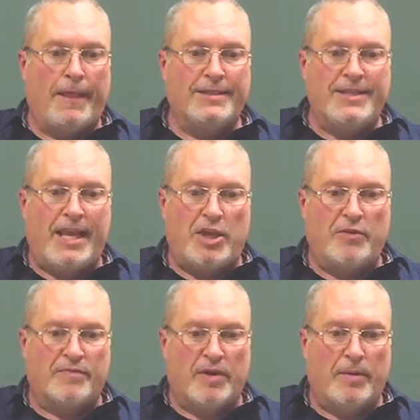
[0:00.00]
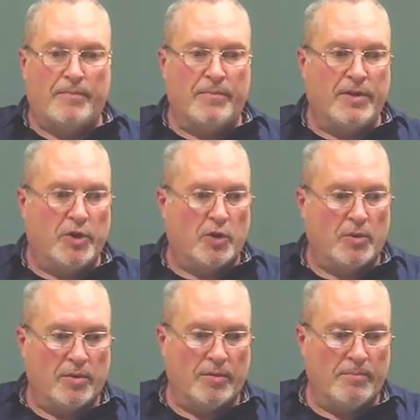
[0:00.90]
take you from
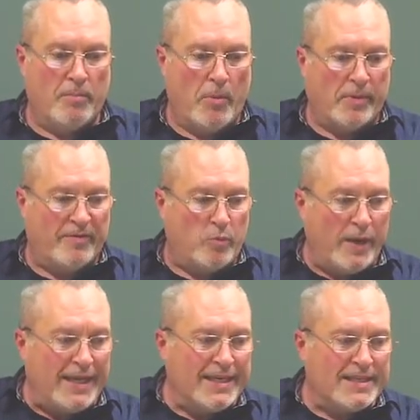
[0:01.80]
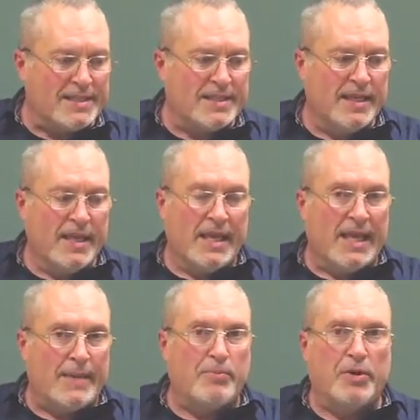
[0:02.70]
your moment of weakness
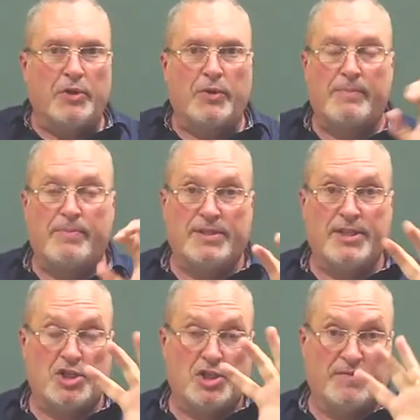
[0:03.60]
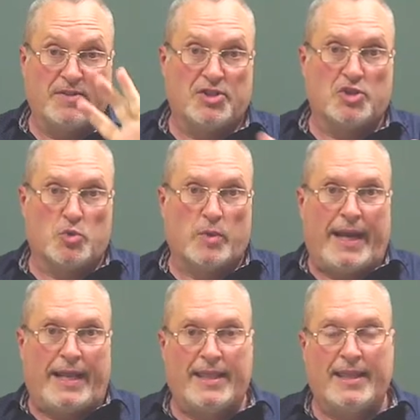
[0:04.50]
and put you in a position of
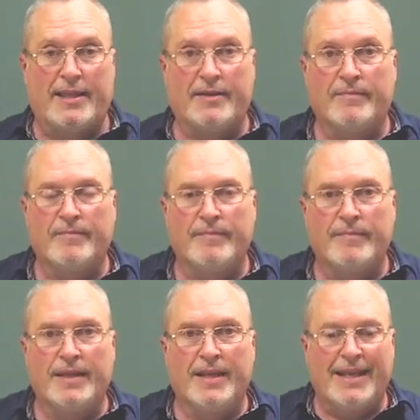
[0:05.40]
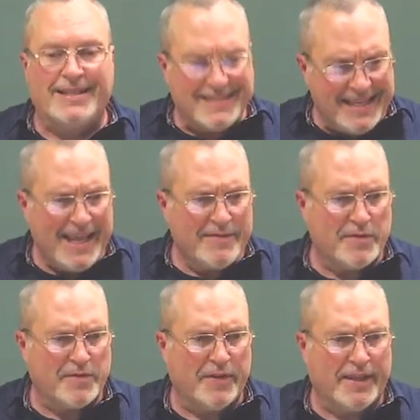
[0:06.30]
strength. And today, if
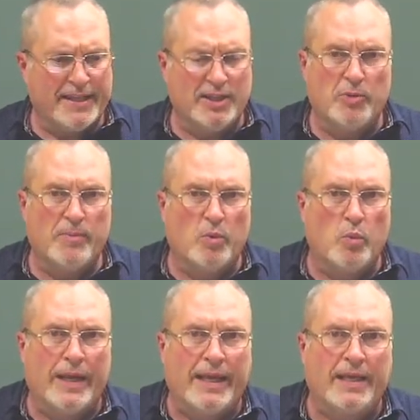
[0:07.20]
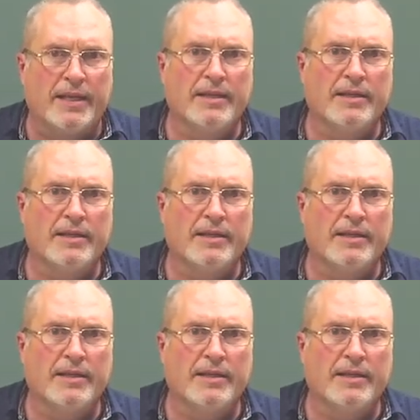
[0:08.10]
you're feeling a little bit weak,